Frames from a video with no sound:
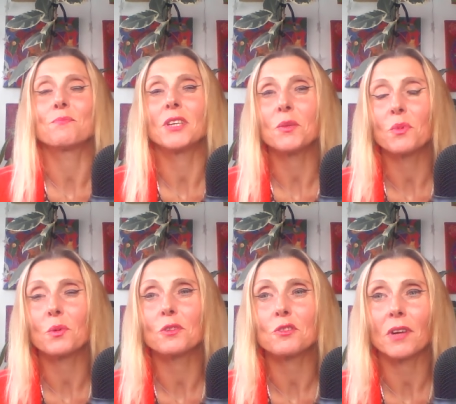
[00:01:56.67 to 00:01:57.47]
people
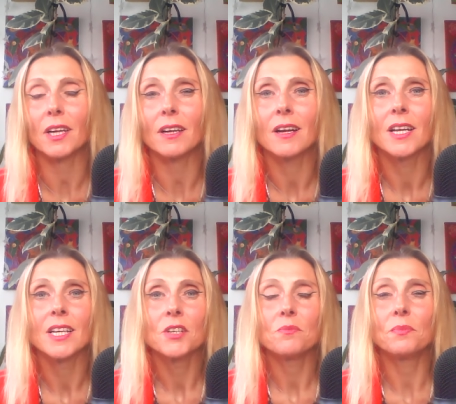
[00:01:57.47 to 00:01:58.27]
who drink
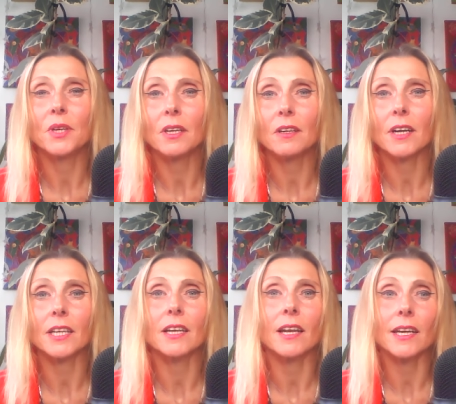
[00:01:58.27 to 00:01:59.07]
beer
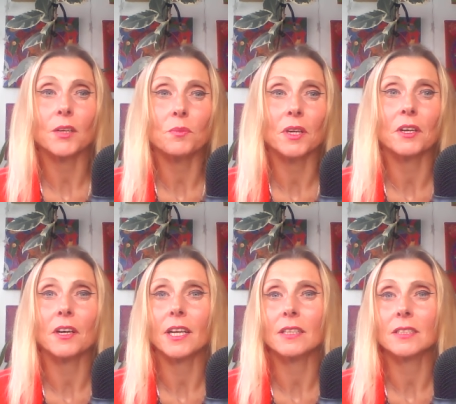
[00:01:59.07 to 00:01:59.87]
and like beer
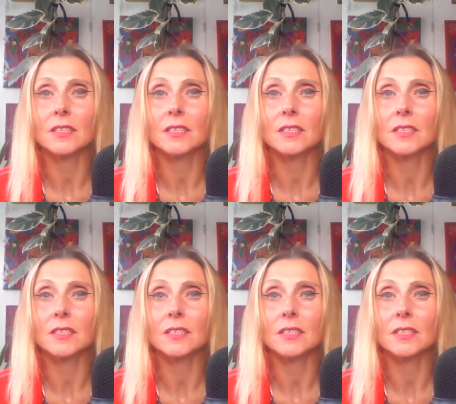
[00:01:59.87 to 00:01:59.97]
and